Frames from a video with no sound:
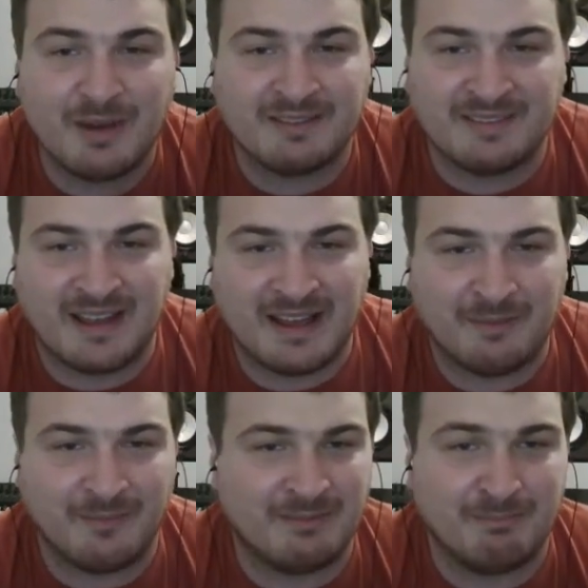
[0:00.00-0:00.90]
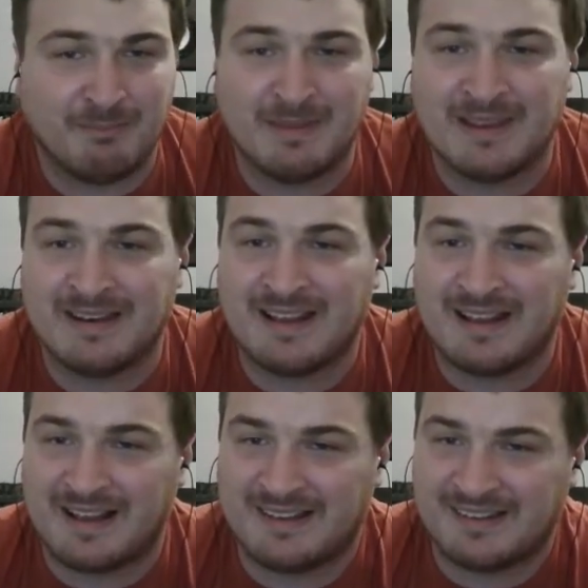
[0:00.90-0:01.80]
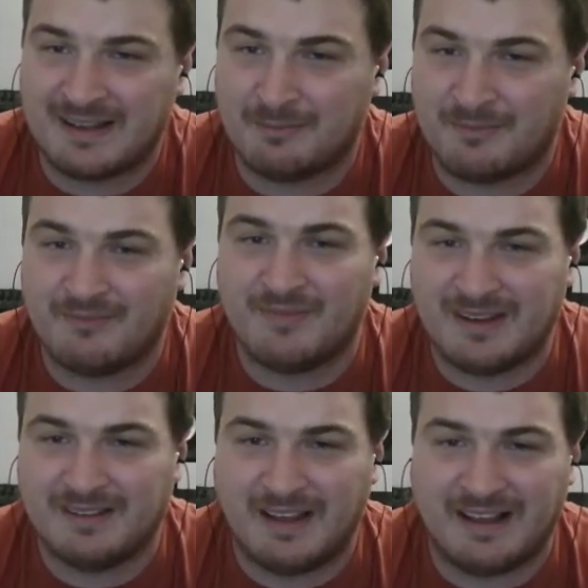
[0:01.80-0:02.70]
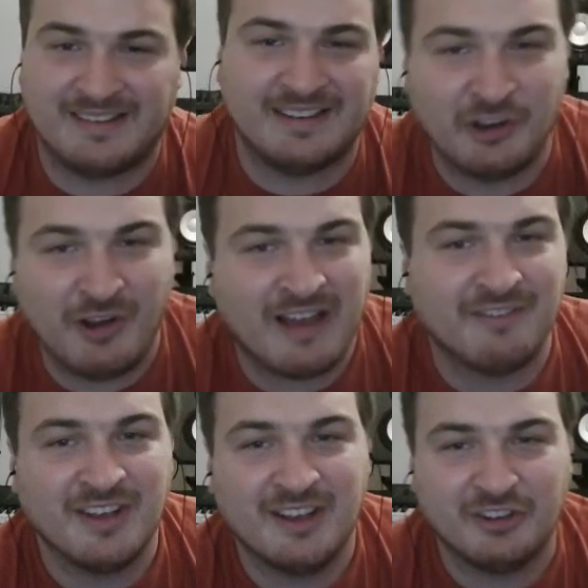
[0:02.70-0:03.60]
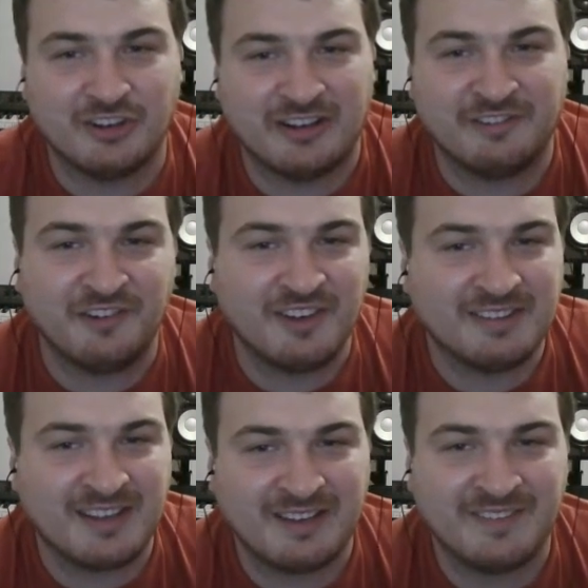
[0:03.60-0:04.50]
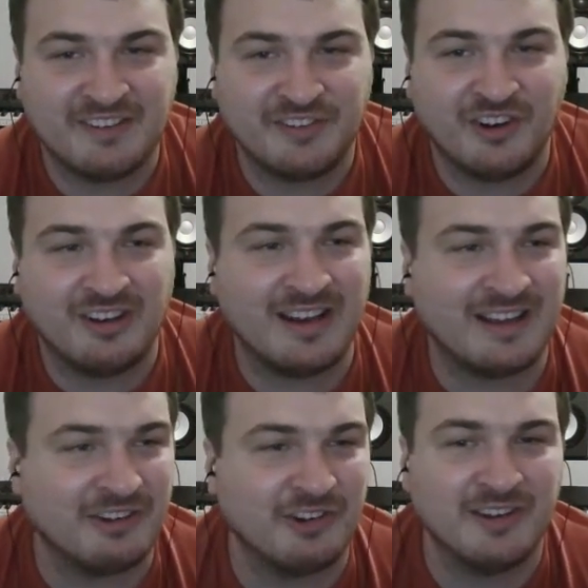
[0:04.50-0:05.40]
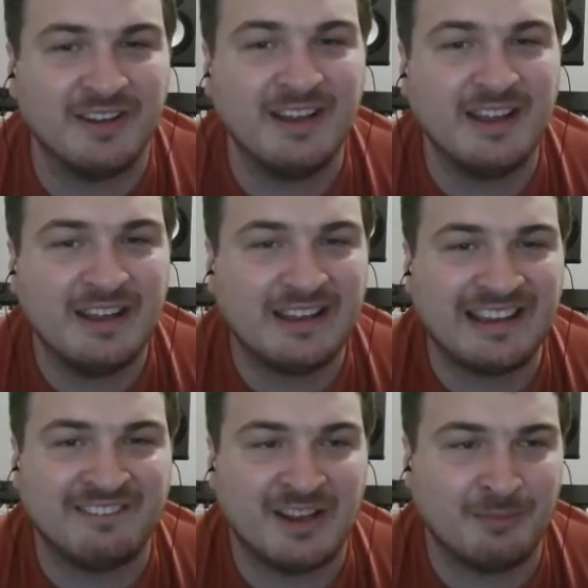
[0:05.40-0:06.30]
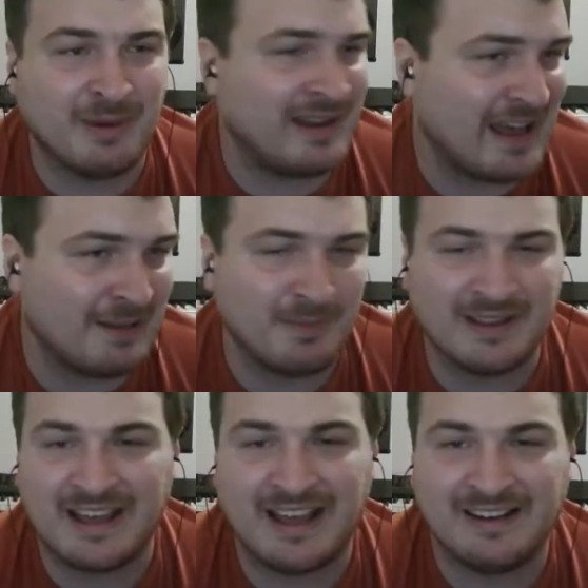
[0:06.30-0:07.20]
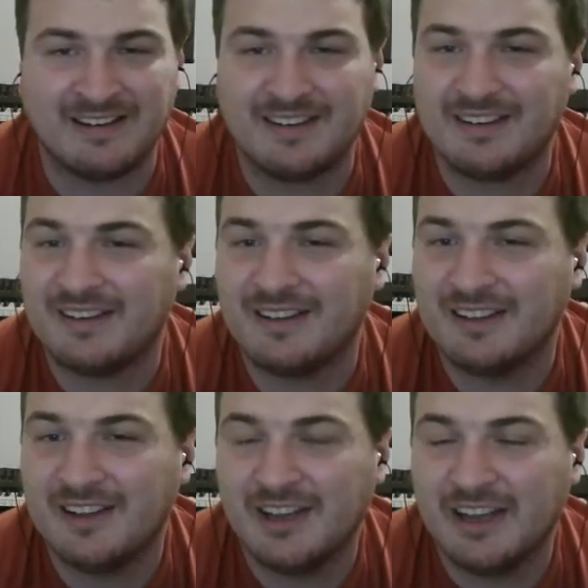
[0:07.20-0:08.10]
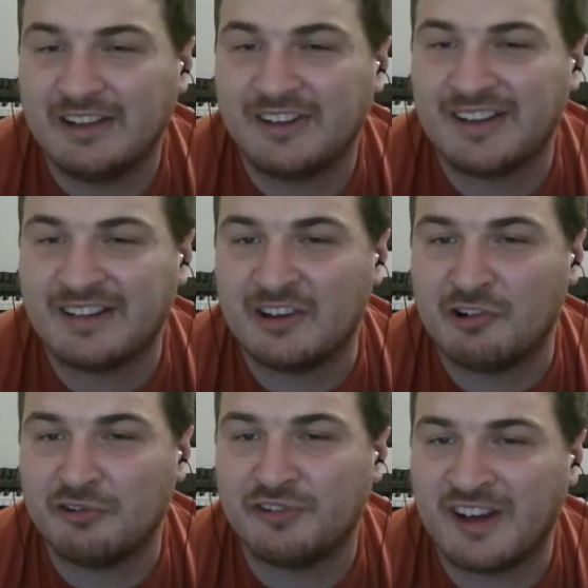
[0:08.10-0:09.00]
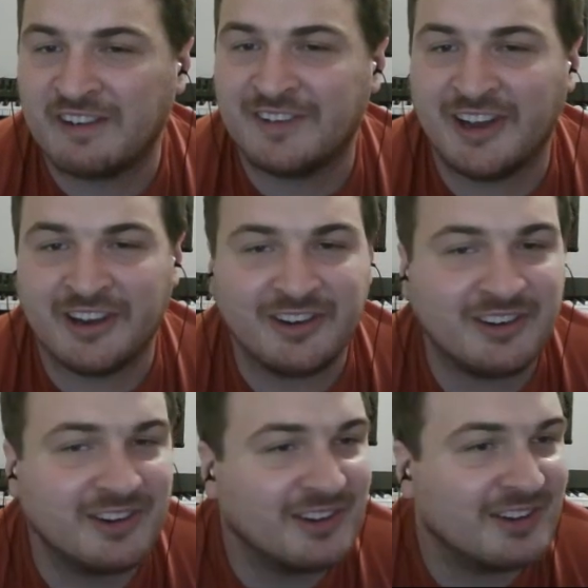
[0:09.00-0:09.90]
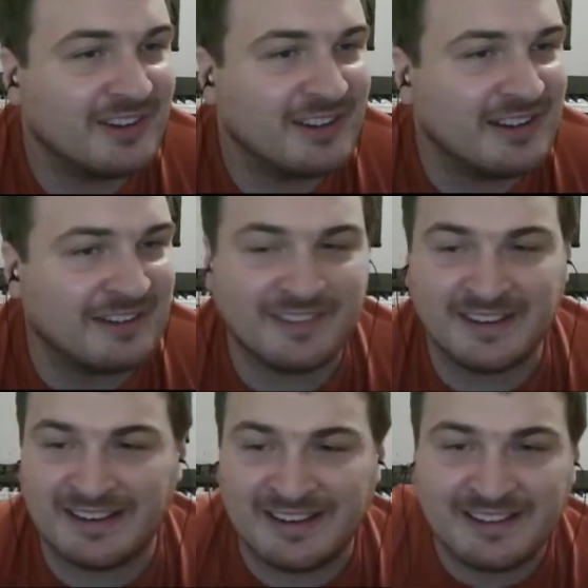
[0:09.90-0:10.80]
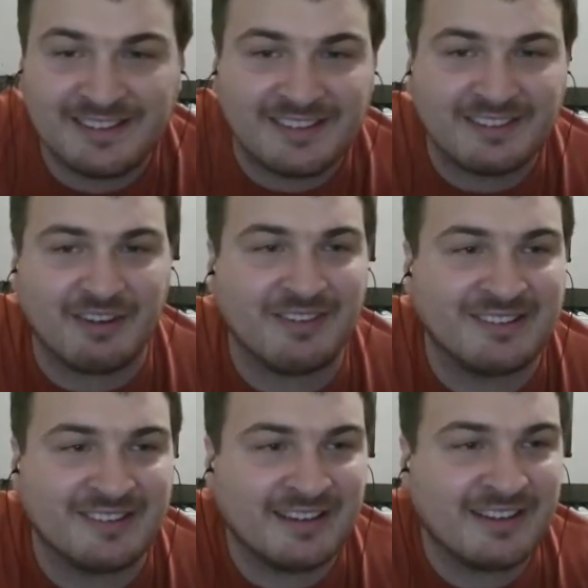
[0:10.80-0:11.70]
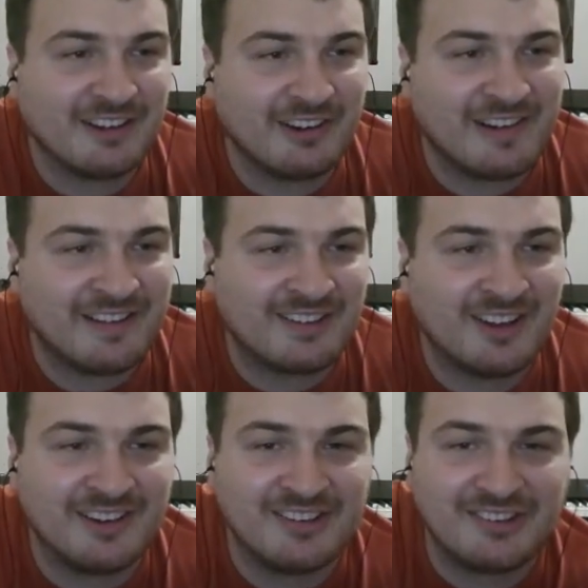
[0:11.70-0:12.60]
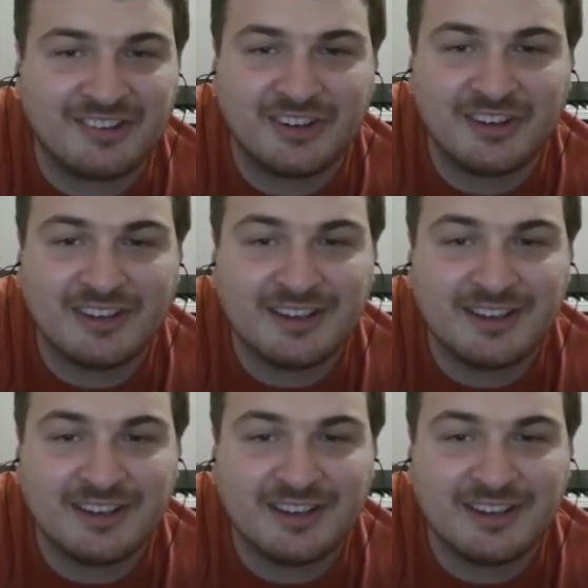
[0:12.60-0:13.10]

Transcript: But I mean, as I do have so-called free time this fall, I could give them a helping hand to get O5 done if they need it. We will see how that goes.